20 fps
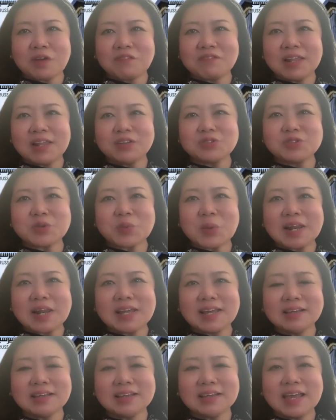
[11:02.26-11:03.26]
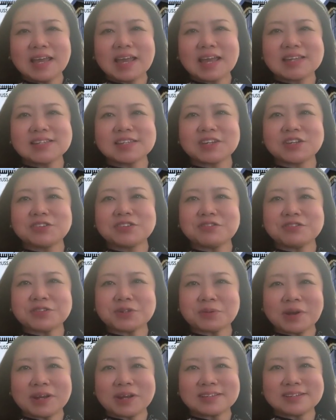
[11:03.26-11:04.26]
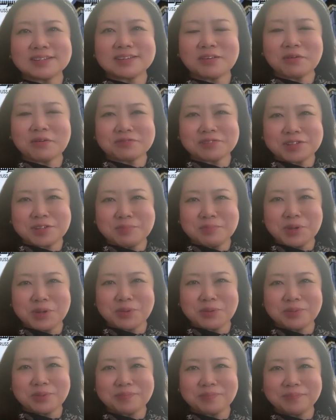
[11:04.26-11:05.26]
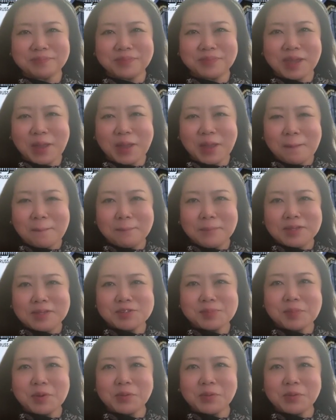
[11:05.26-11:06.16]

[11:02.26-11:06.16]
Valenzuela, Executive Director of CENIO, Ms.